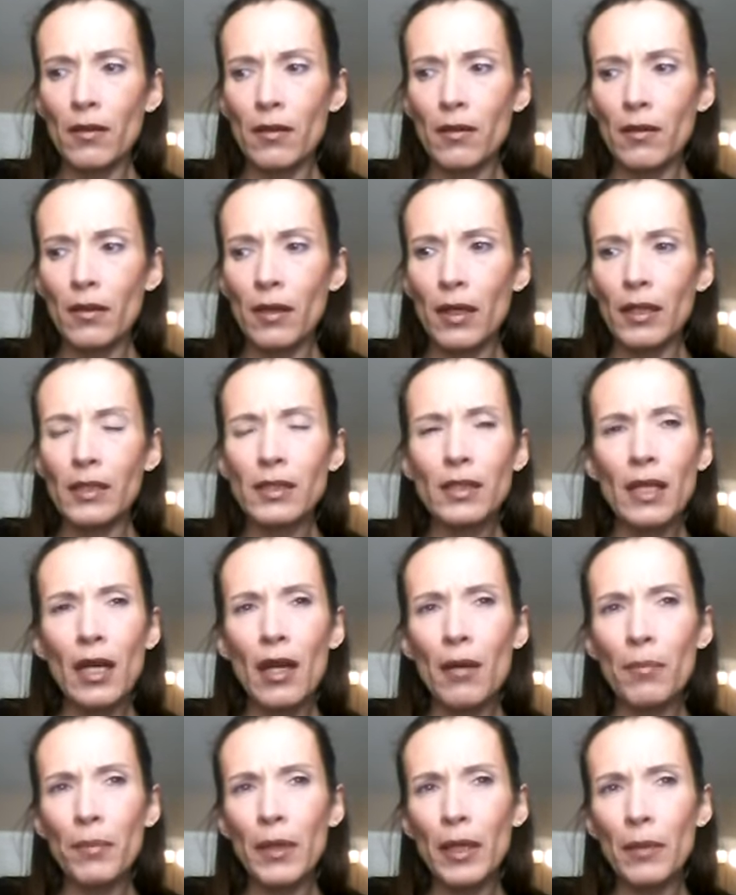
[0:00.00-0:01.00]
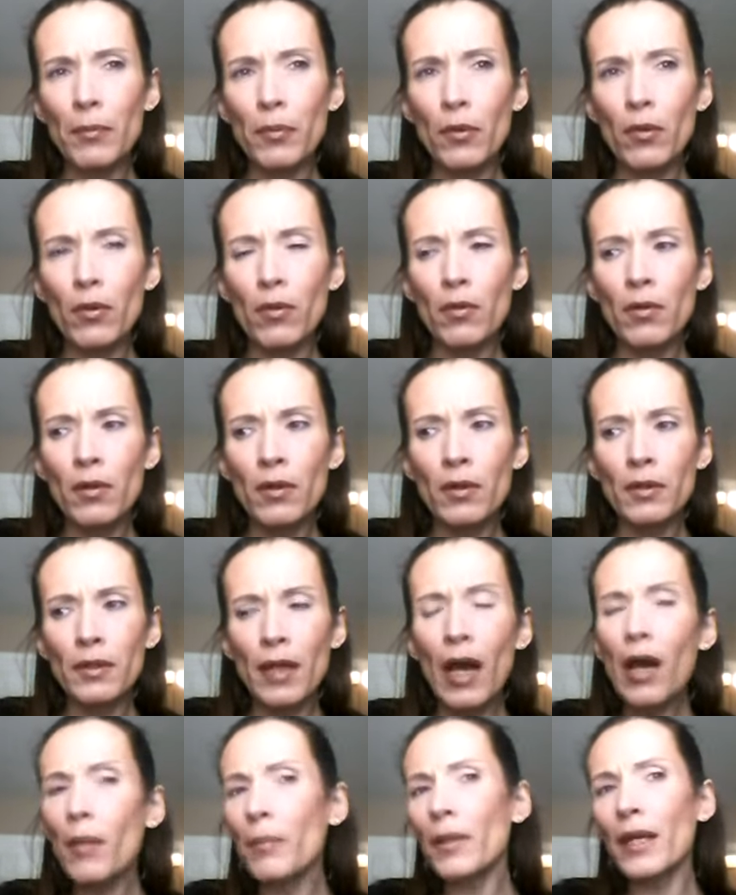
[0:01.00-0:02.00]
that has kept people
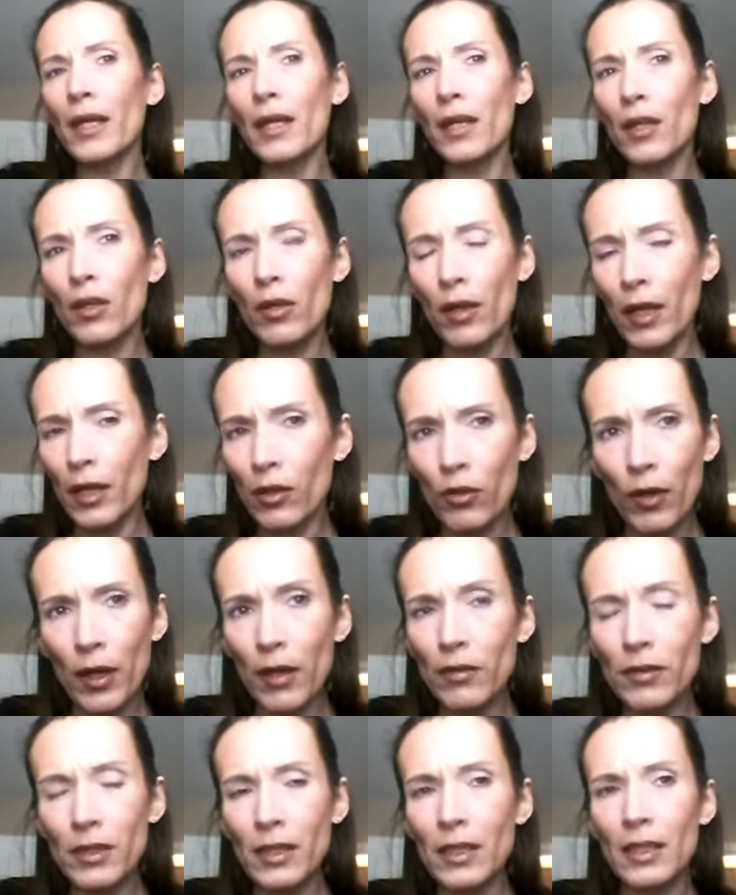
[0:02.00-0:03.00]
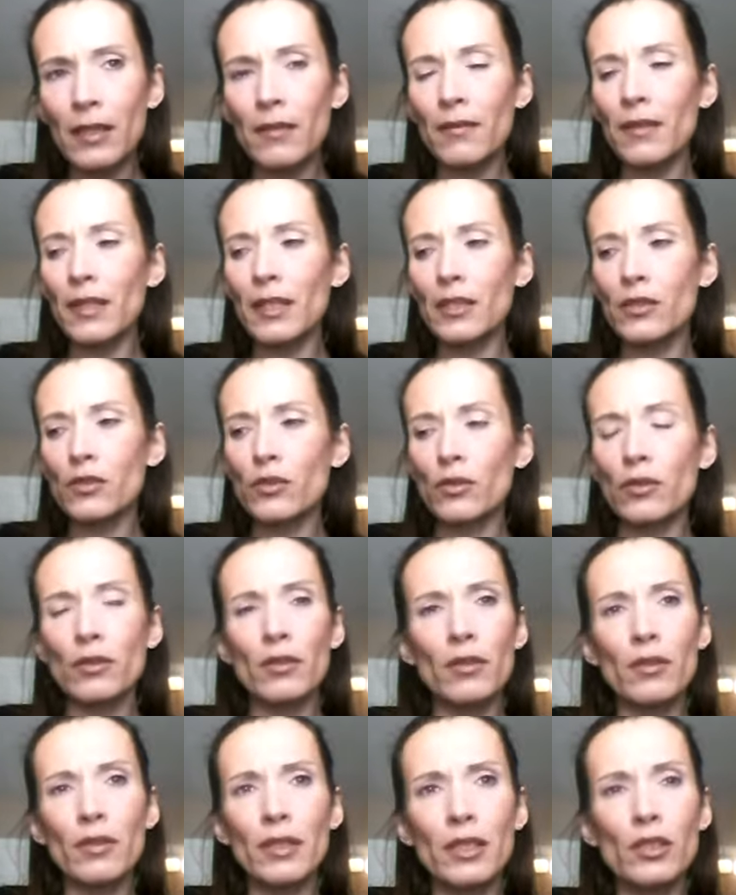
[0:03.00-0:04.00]
not being eh, grounded in these,
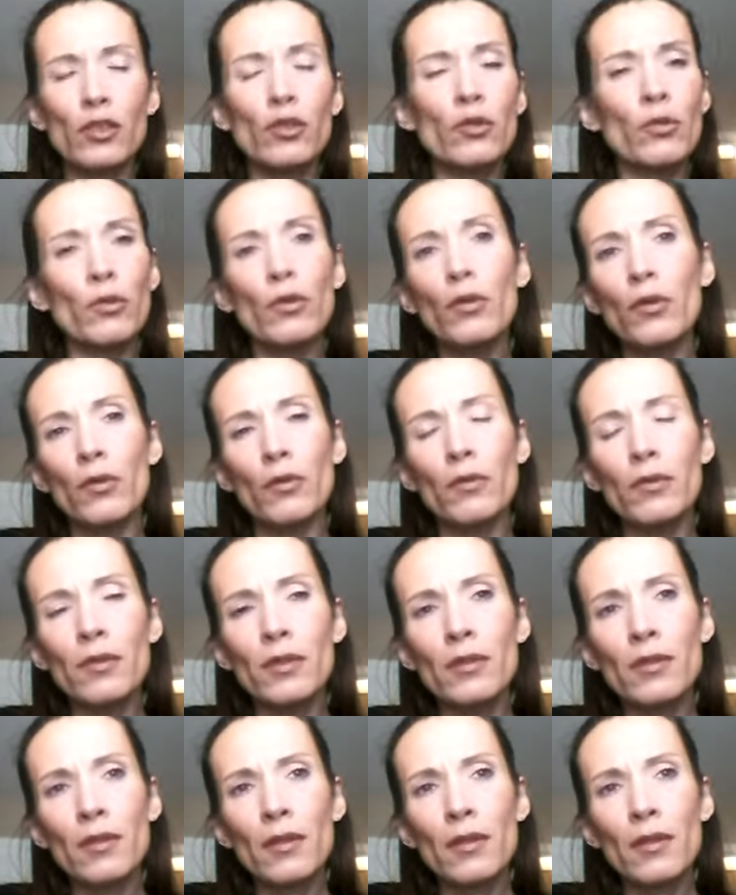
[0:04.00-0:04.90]
thir- these truths